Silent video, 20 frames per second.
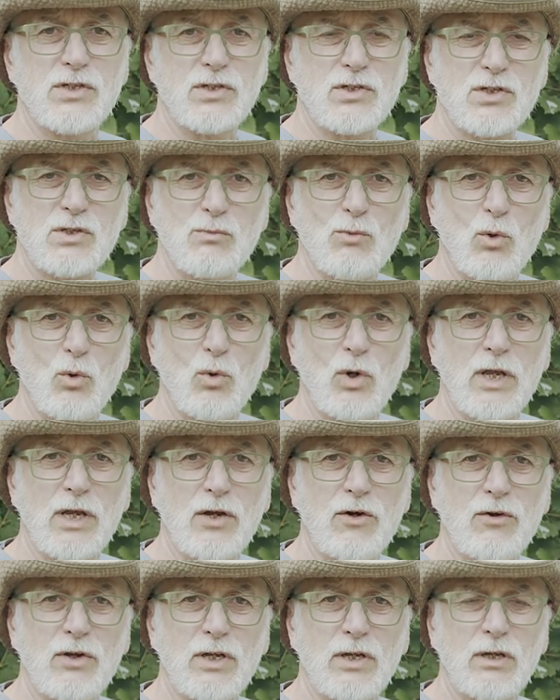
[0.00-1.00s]
in a small
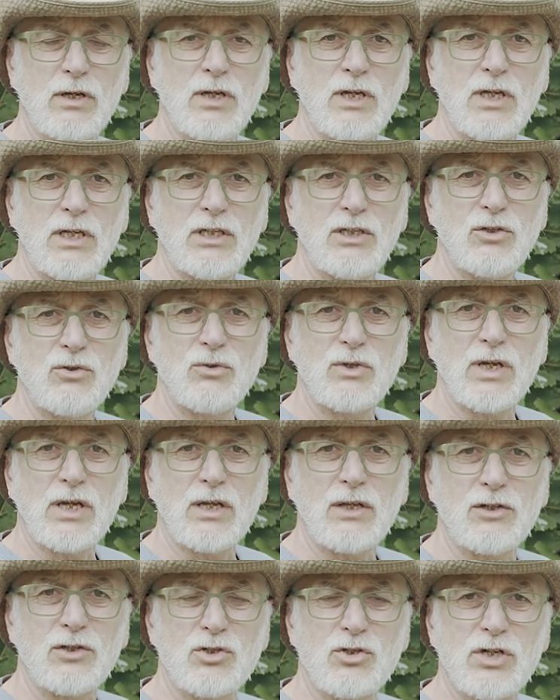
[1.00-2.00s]
area, you
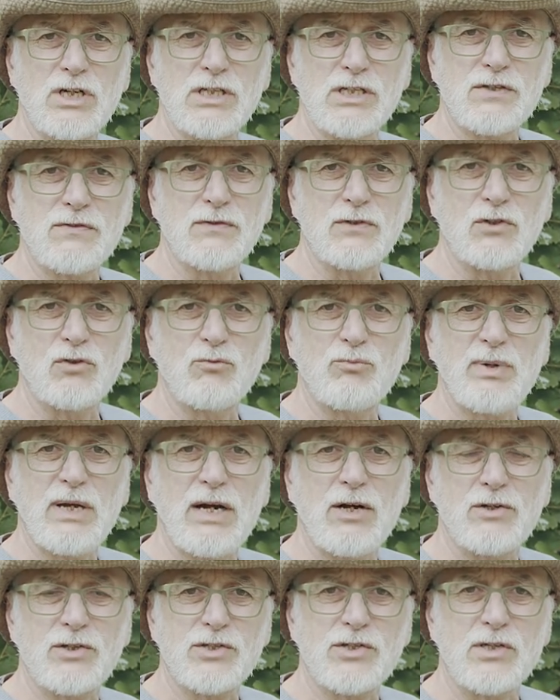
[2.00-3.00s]
get the transfer of
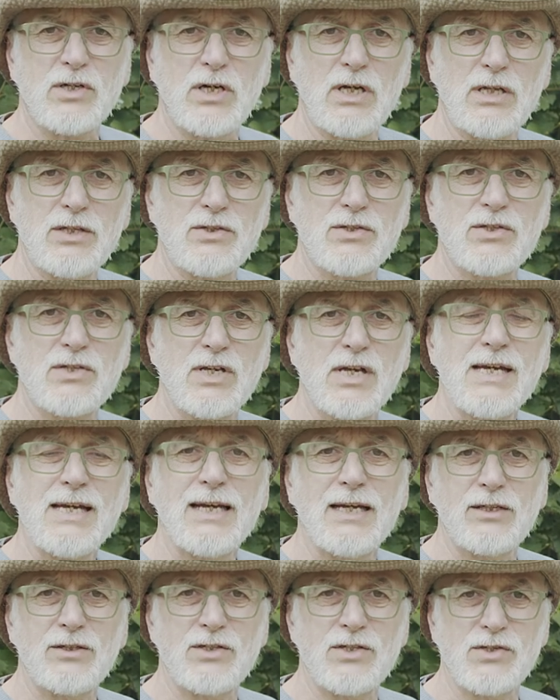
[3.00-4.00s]
parasites
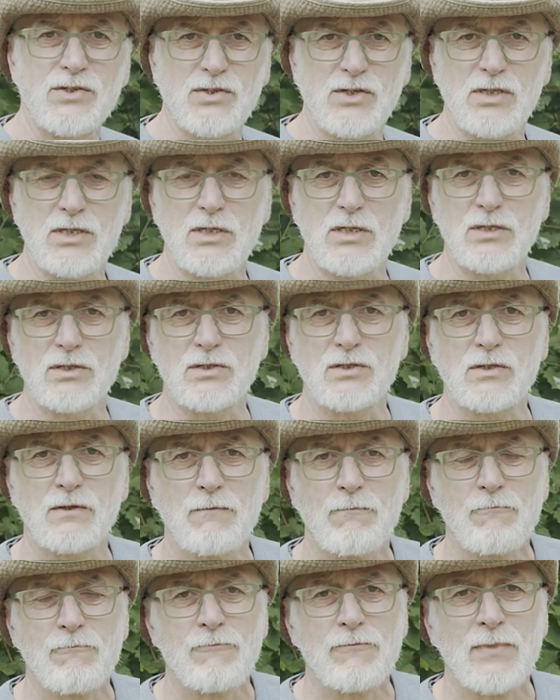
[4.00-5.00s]
and disease.
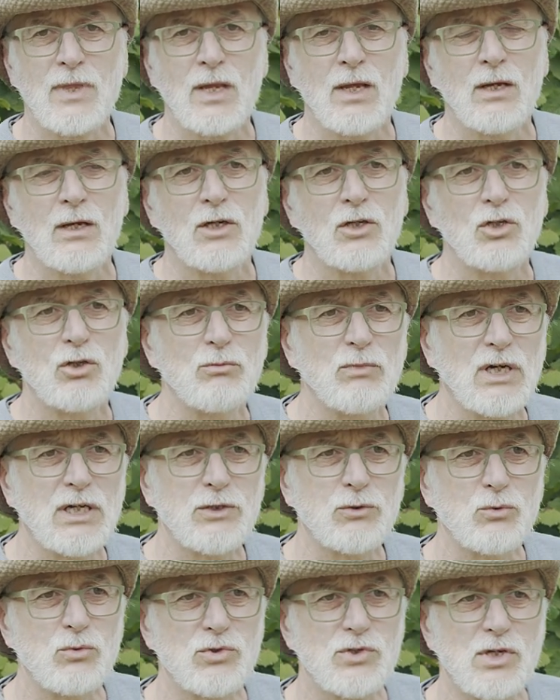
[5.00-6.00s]
You
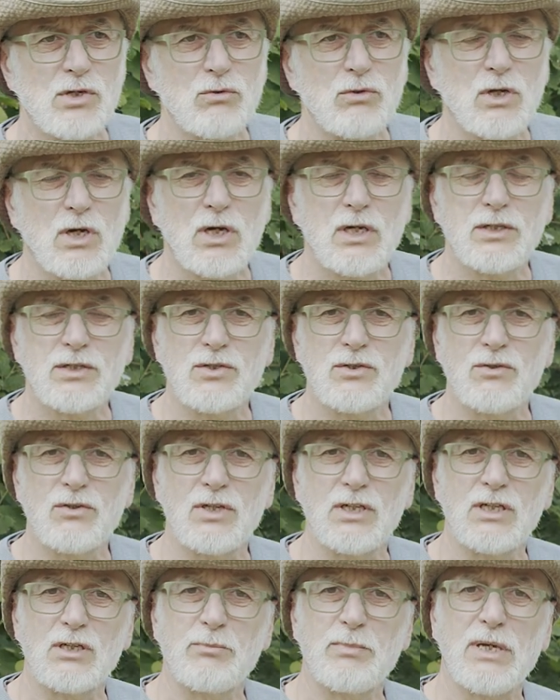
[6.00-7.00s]
might also like to
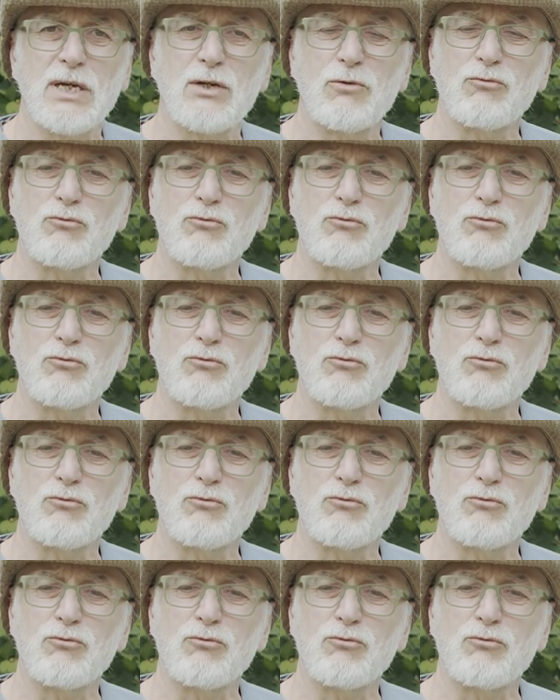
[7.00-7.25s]
think about